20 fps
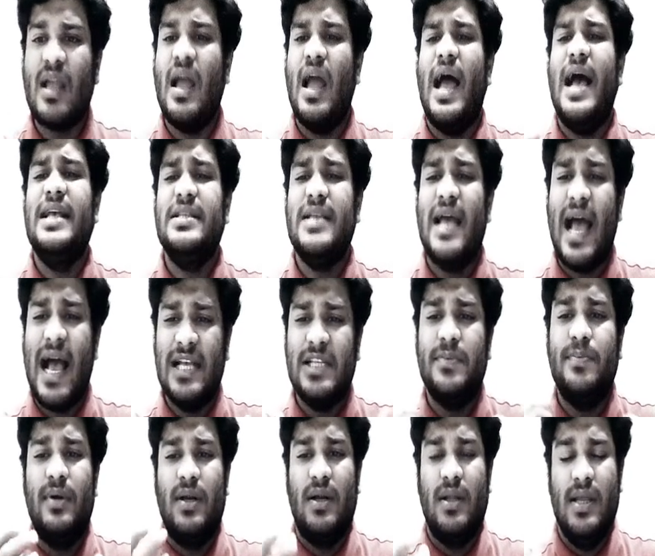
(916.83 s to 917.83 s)
As
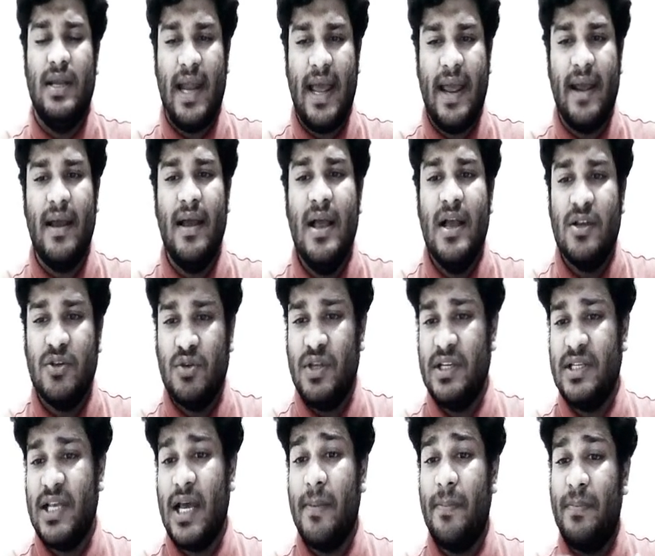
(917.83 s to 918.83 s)
per the like, so
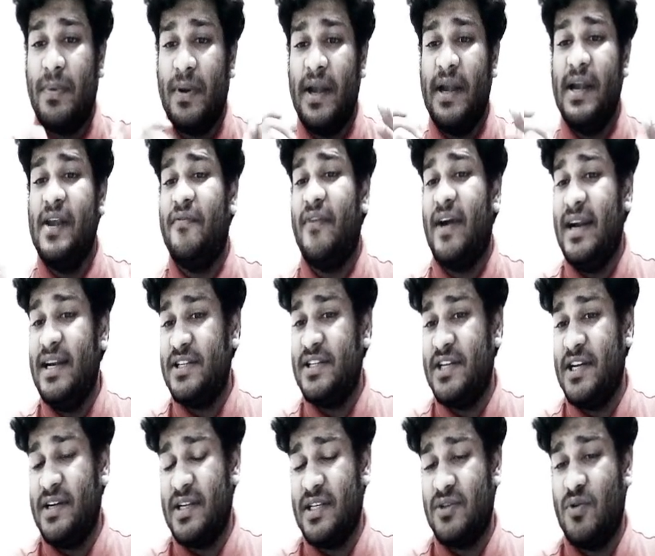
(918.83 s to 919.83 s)
these are predefined
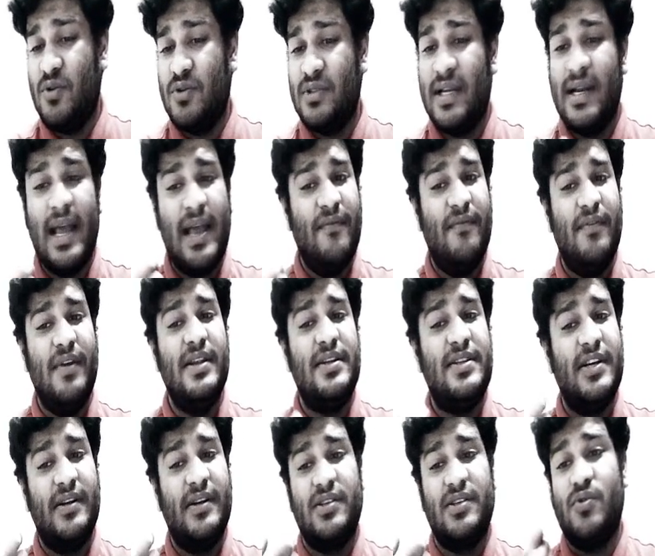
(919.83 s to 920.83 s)
status codes and every
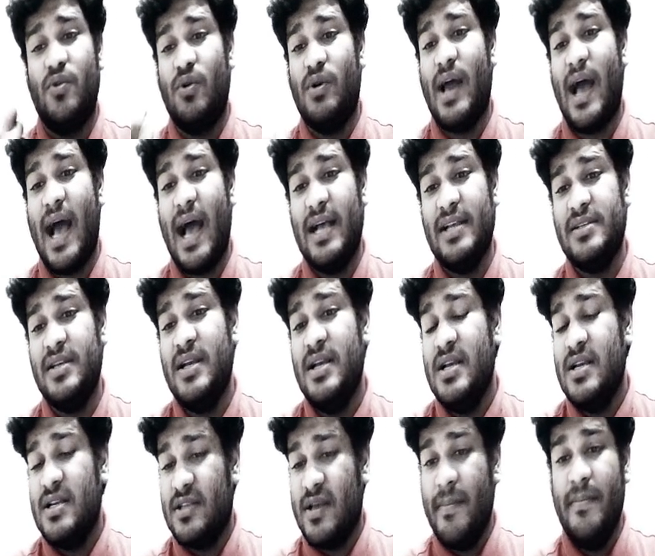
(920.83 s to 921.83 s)
status code has
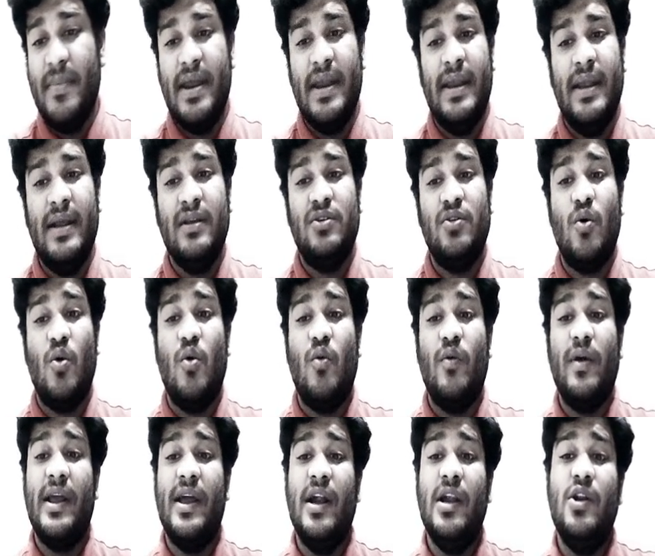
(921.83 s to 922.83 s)
some meaning. So
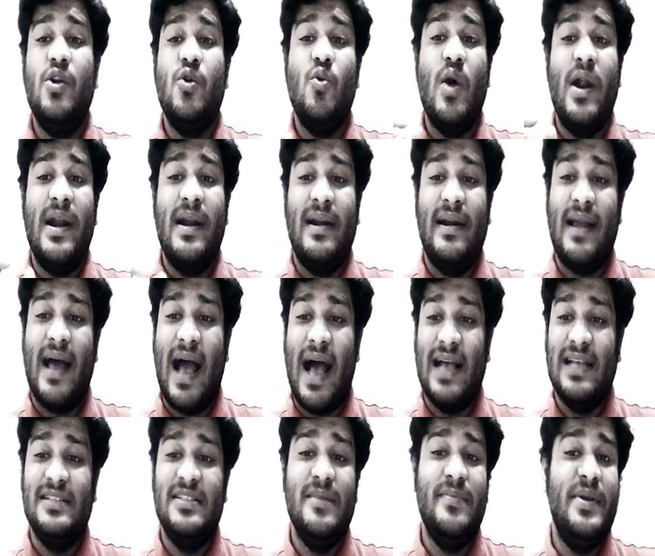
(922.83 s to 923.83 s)
over here 200
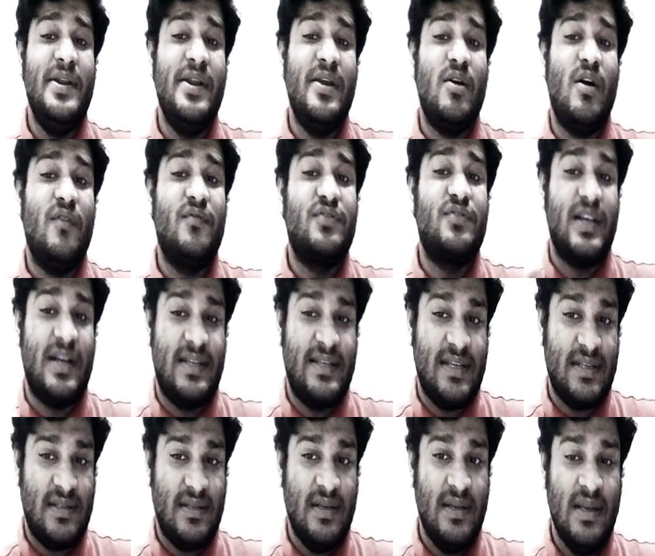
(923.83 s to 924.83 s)
has the meaning of
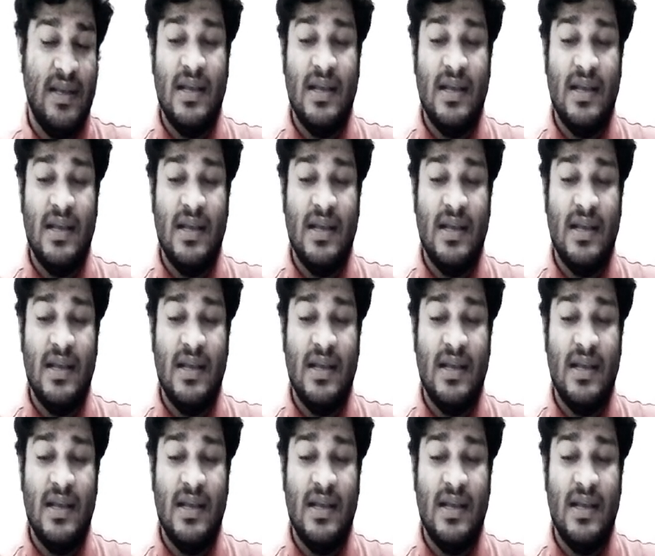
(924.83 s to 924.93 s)
success.